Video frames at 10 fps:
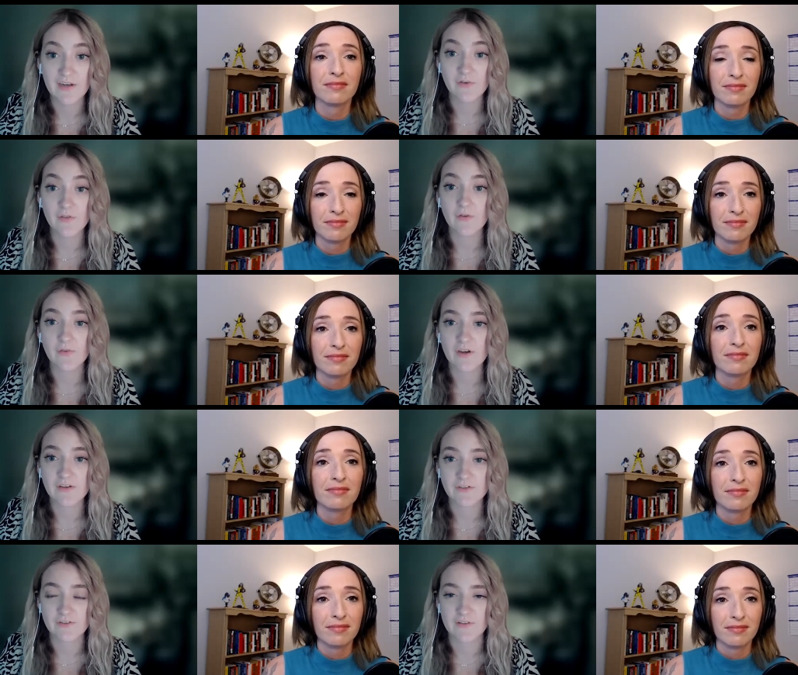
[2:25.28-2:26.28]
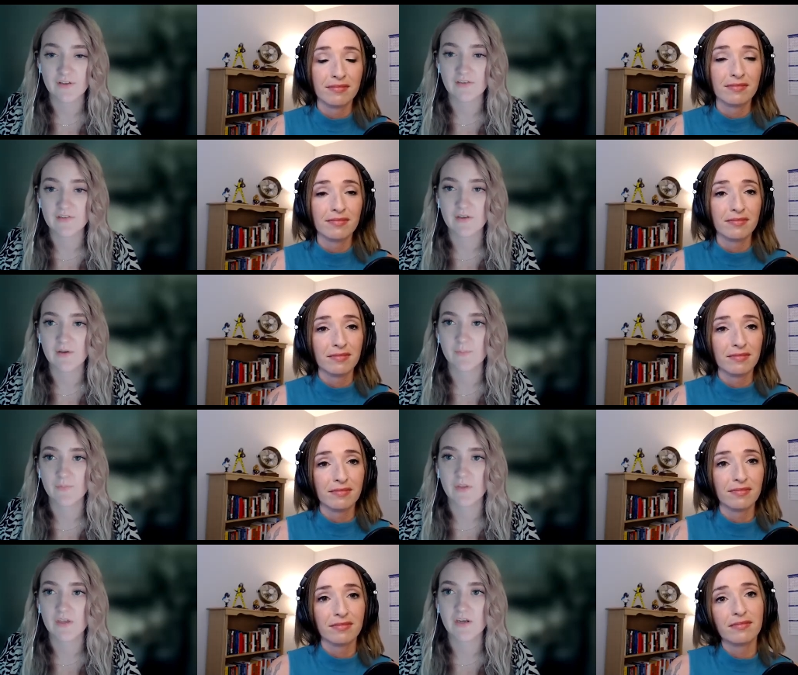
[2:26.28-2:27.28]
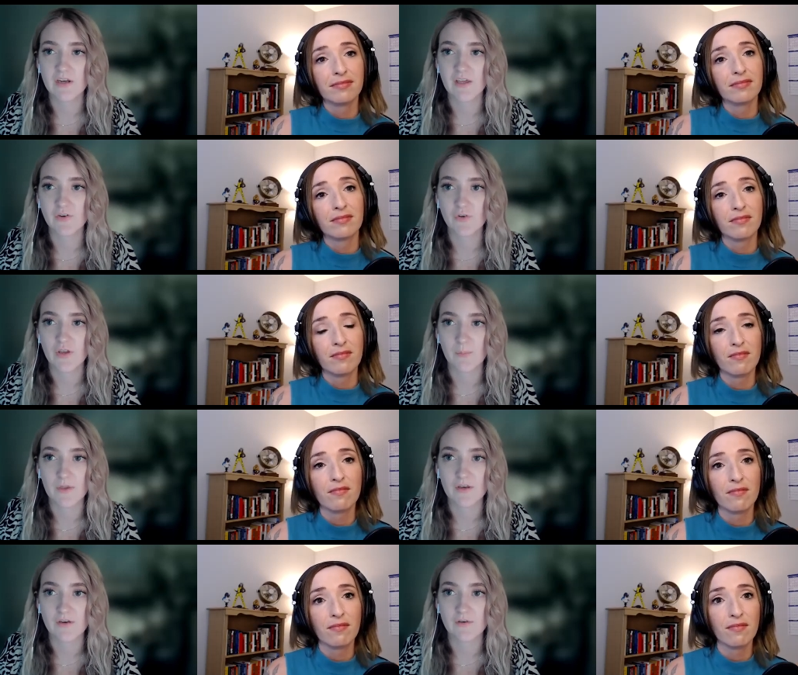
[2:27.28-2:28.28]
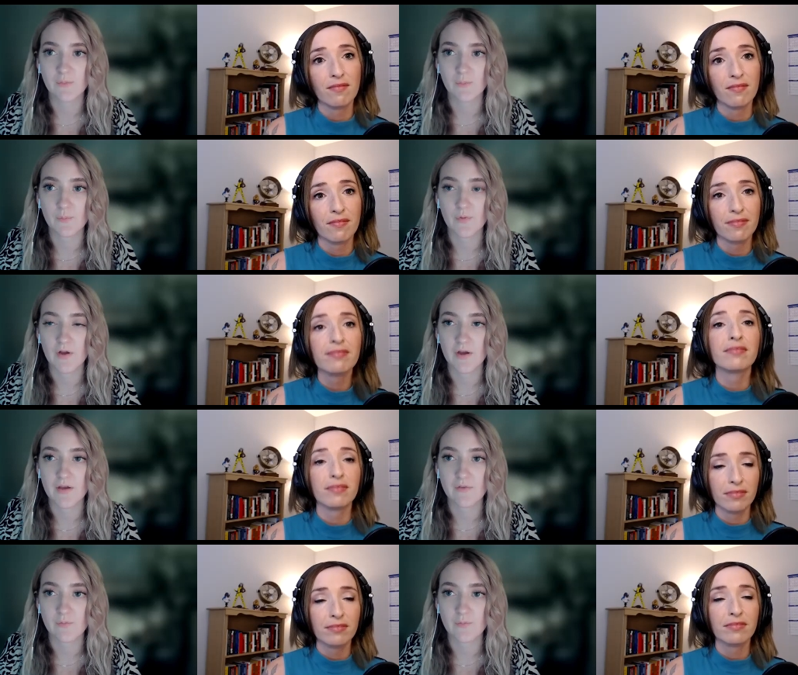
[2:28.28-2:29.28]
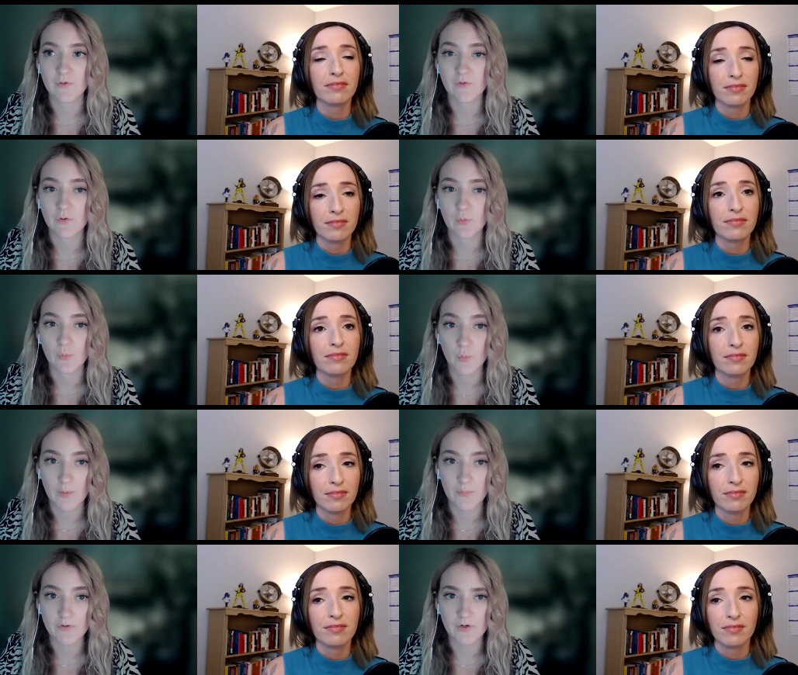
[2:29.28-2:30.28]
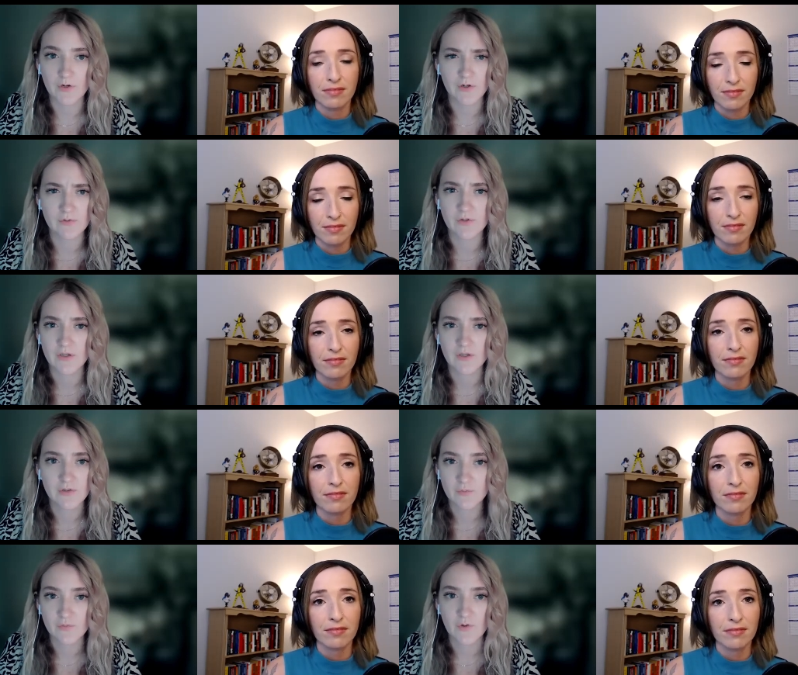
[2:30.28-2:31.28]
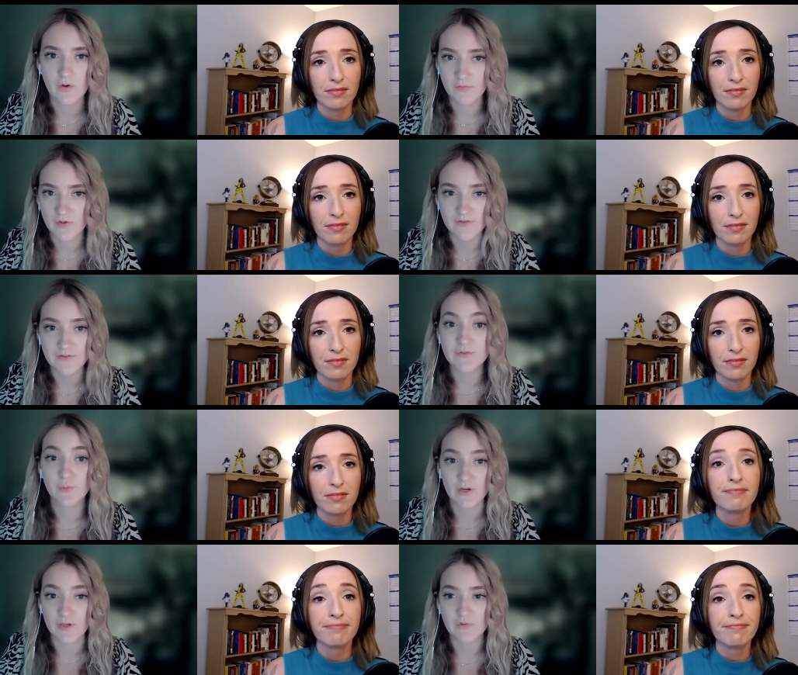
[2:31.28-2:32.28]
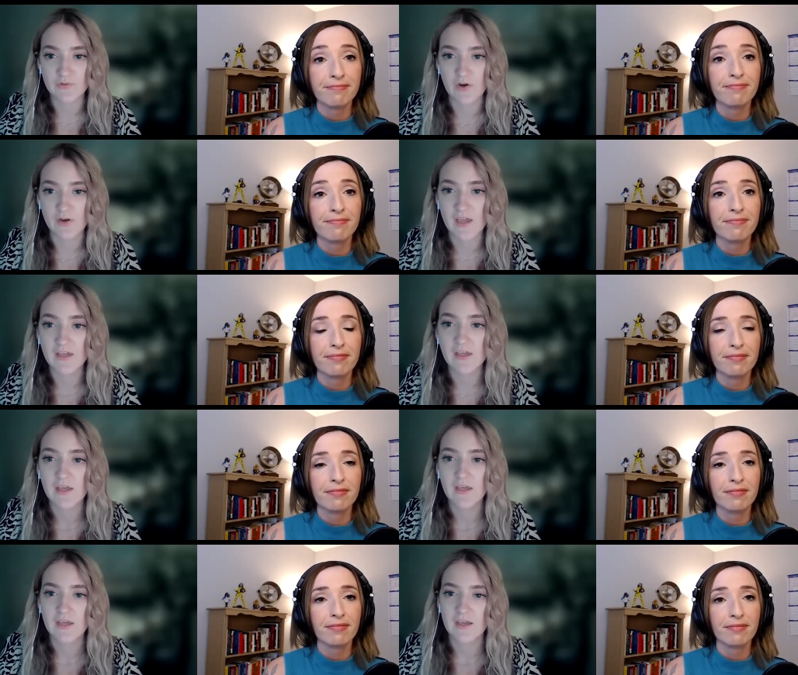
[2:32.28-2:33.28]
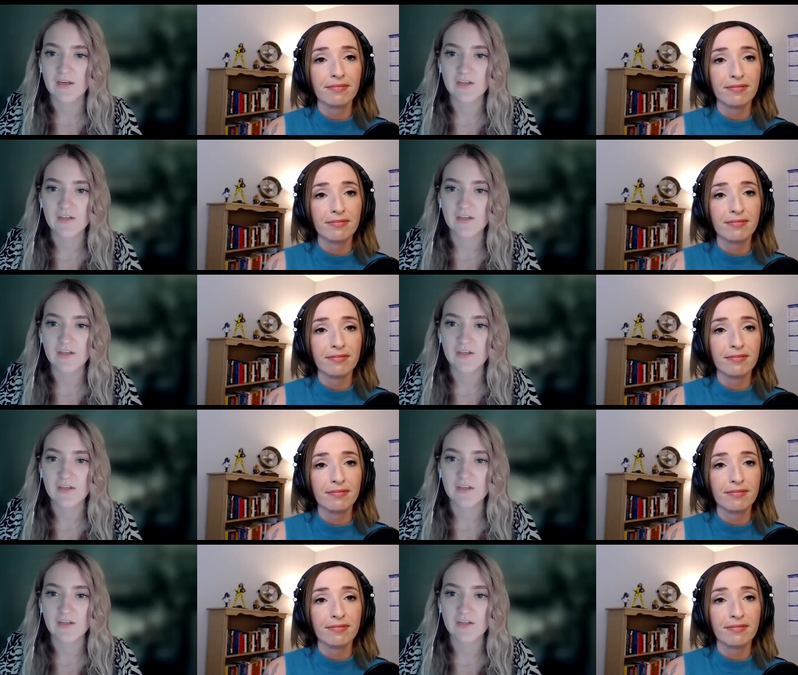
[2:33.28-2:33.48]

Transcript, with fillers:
Speaker 1: I found that very interesting. It's um in Andrew Heyman uh YouTube webinar conference where he was talking, and